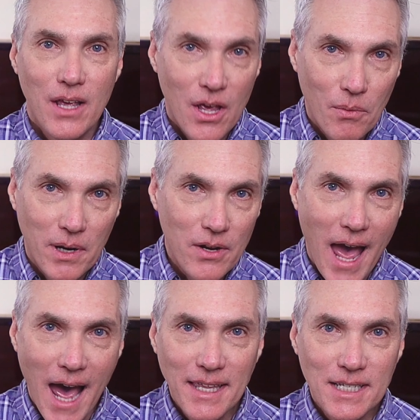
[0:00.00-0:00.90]
When you
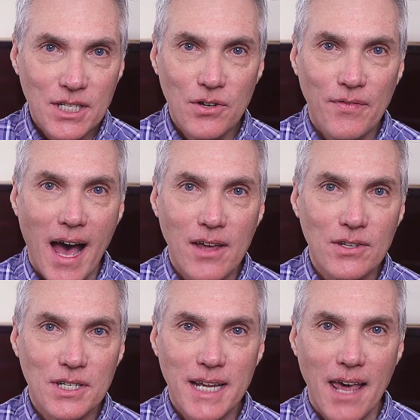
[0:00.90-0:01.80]
add these two values
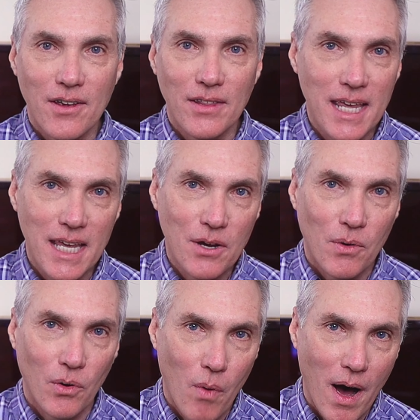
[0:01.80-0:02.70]
together, they
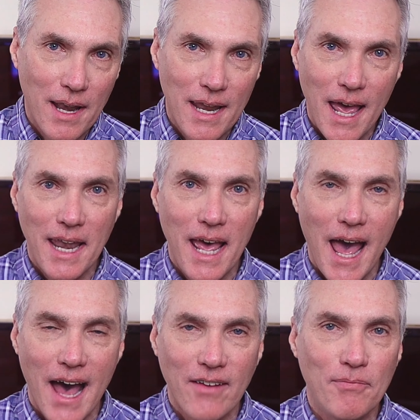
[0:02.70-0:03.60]
equal
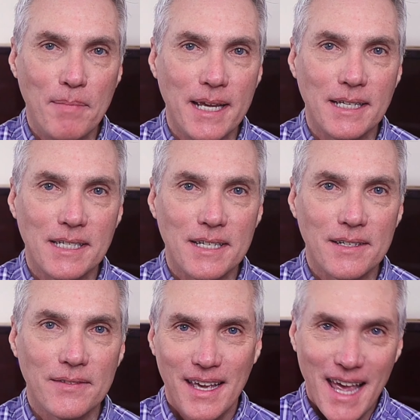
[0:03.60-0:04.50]
1.5 beats.
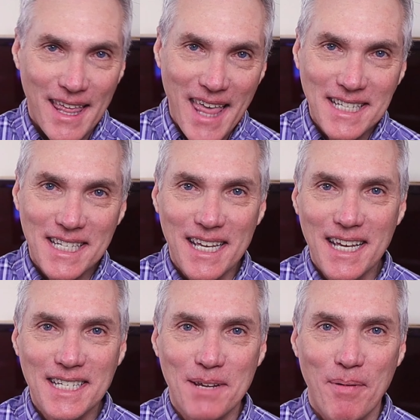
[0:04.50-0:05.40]
That's the
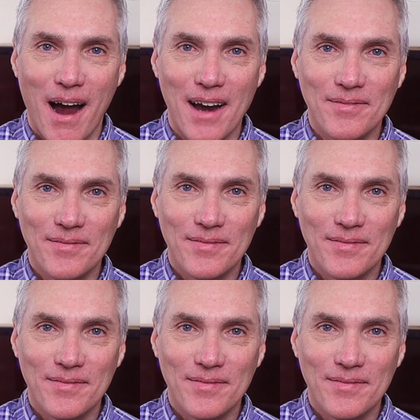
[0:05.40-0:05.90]
easy part.